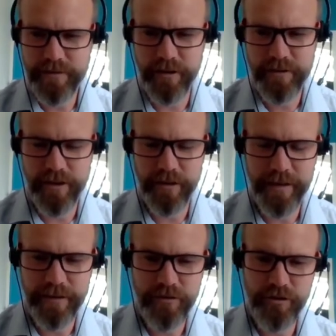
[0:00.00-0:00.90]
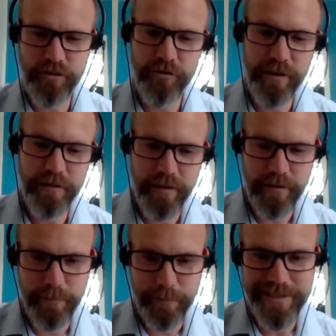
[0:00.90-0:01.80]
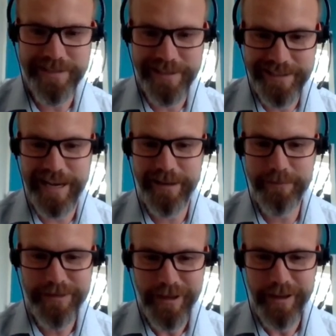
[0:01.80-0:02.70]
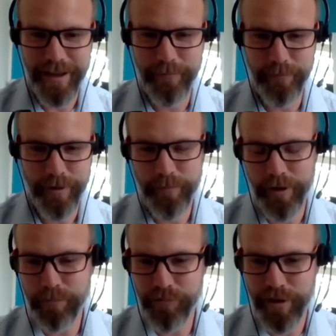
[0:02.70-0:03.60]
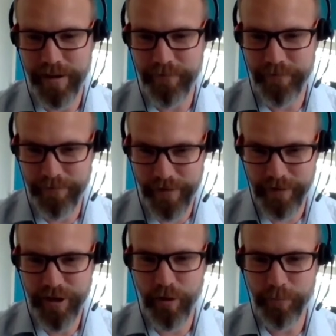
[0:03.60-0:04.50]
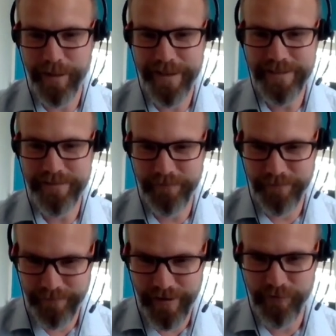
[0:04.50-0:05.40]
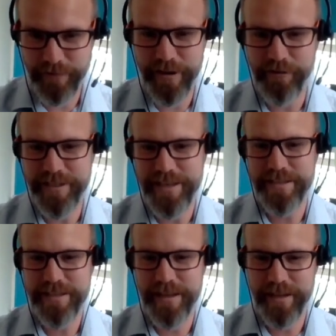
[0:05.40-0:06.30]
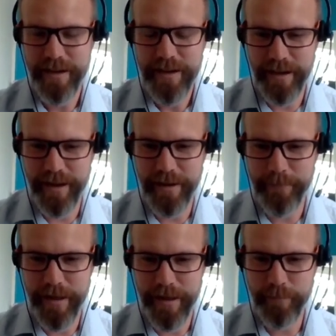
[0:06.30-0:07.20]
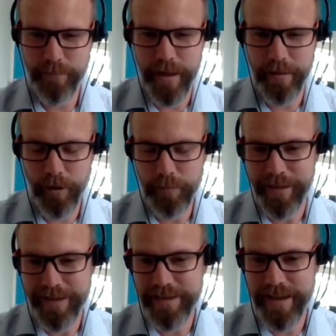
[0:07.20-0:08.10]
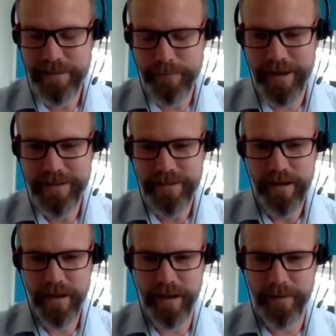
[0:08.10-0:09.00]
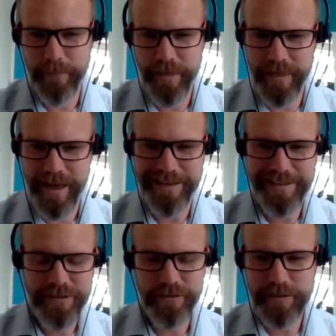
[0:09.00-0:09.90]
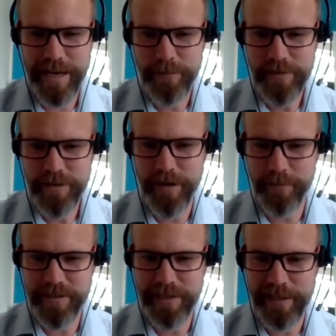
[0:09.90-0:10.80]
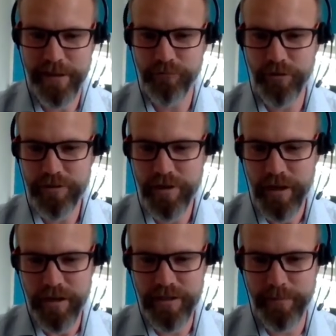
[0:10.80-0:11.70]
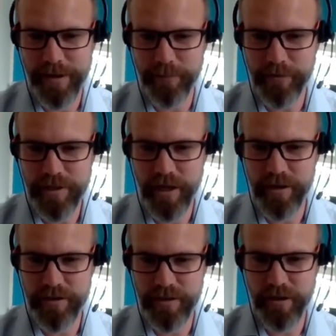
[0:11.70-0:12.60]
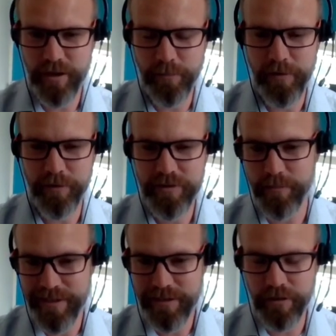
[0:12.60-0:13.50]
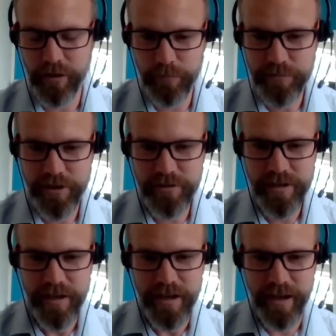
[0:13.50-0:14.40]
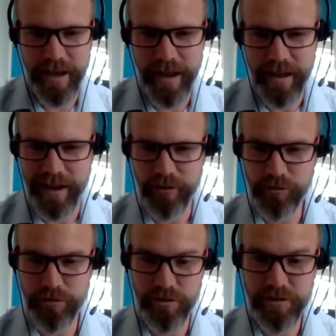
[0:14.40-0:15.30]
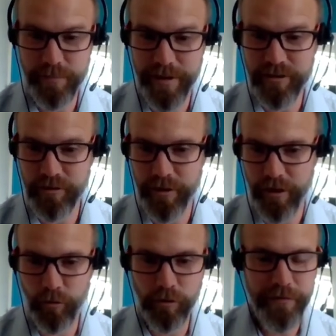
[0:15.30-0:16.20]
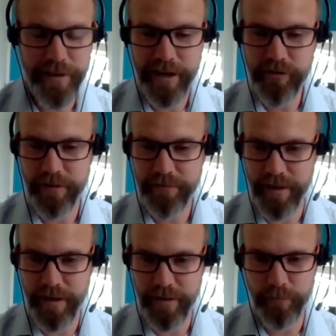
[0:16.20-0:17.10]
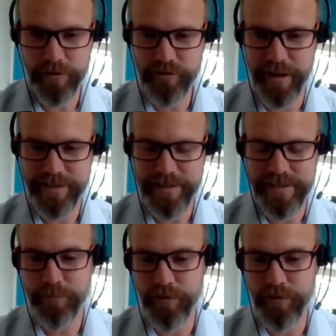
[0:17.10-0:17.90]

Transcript: certainly during the busier times, we operate very complex, very, very densely populated airspace. That additional time to be able to clear the route, to be able to come up with some additional options, and also just to make sure that all of the aircraft that we're trying to